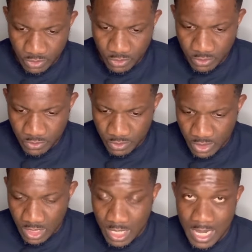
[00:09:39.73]

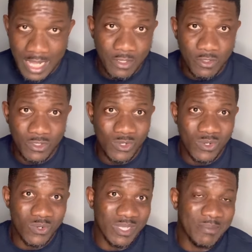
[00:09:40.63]
and
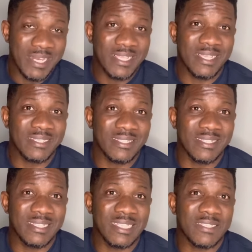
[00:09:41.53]
also in many
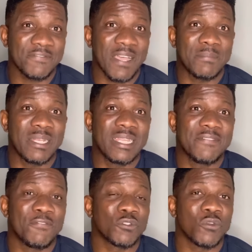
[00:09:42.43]
cases,
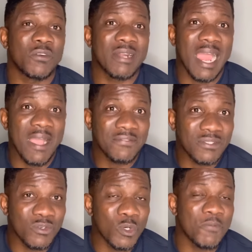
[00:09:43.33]
family
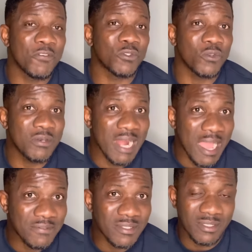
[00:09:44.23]
photographs, group
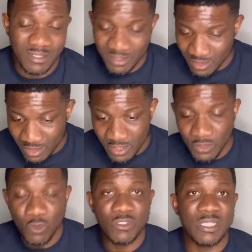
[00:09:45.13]
photographs,
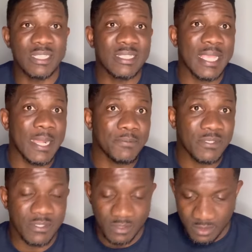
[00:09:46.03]
those things
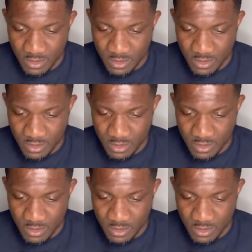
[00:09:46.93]
helps.